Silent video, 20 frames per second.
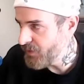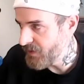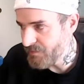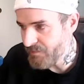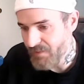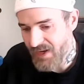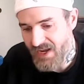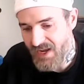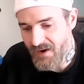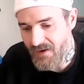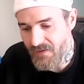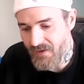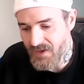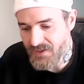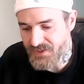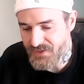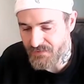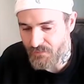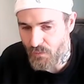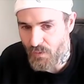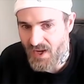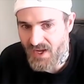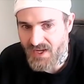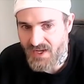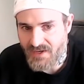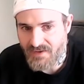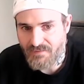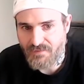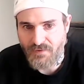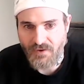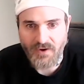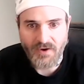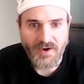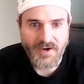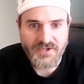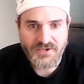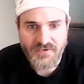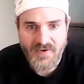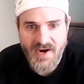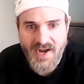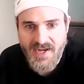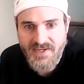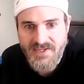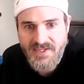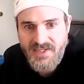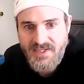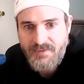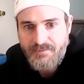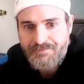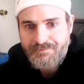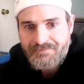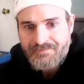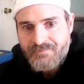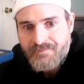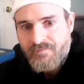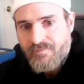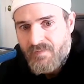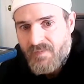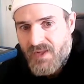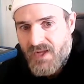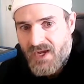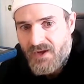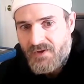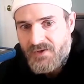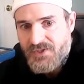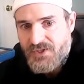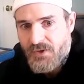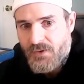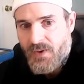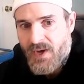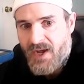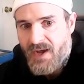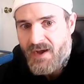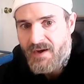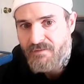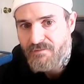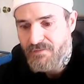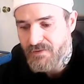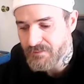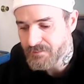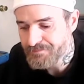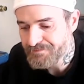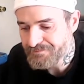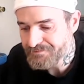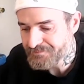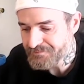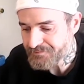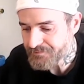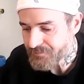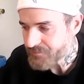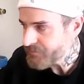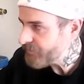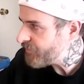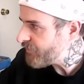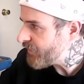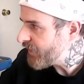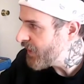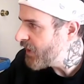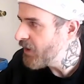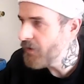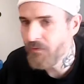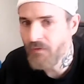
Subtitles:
big areas of white for contrast. I also have a